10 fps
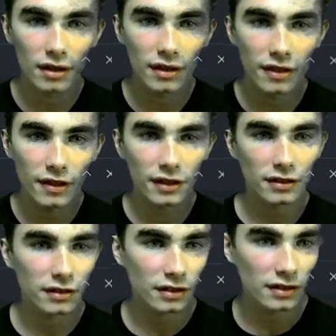
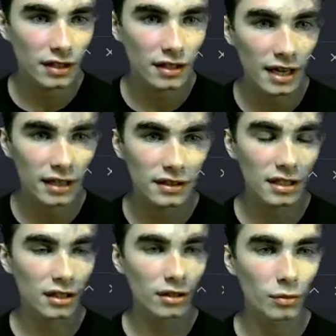this syntax
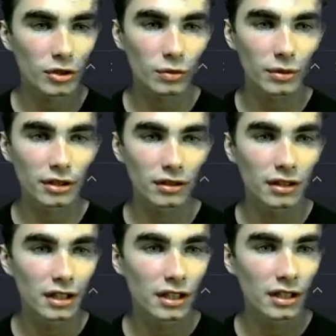here, which will
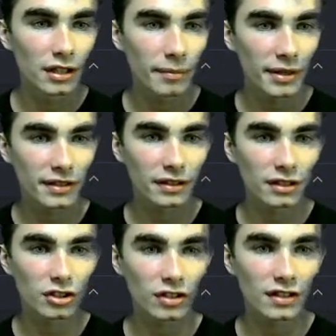basically
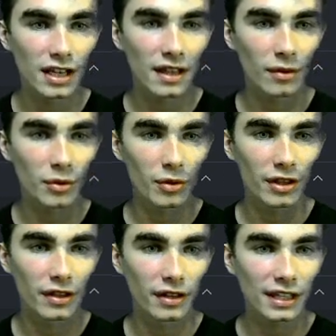just say that we
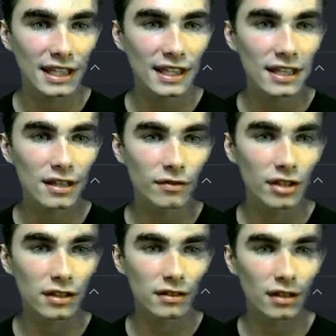want the key of
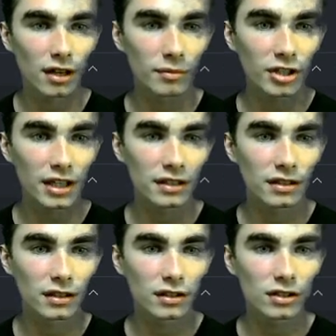this object
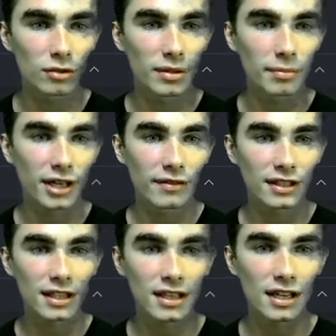to be private
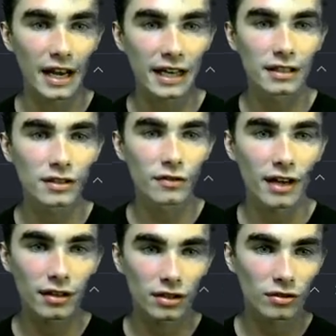key and its
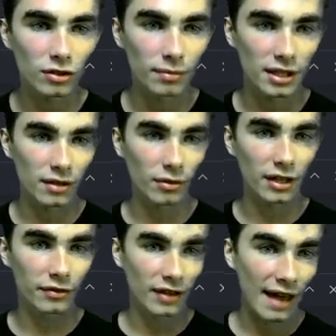value to be
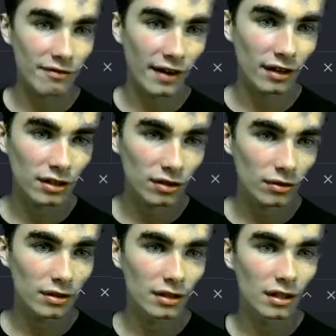whatever that value
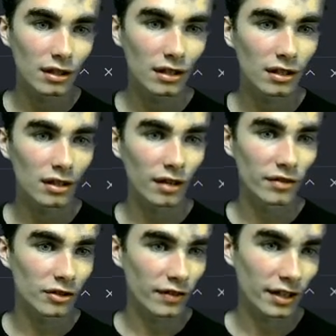of
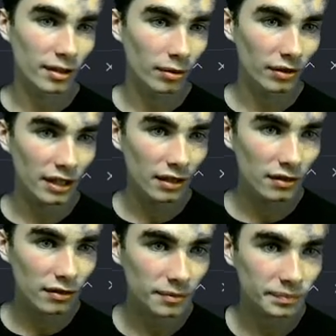this variable
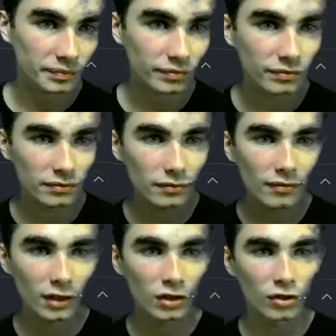is.
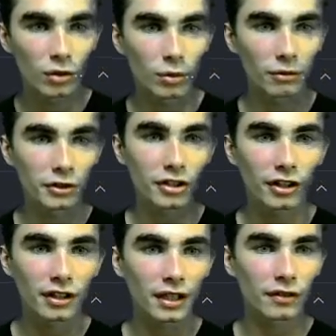So we're
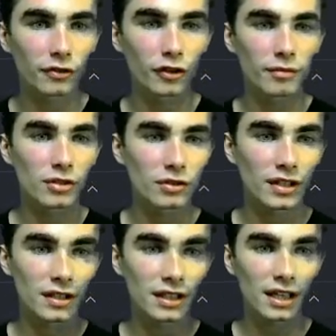returning from
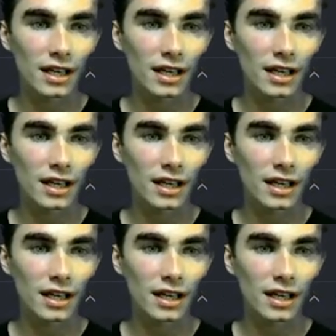useNDK,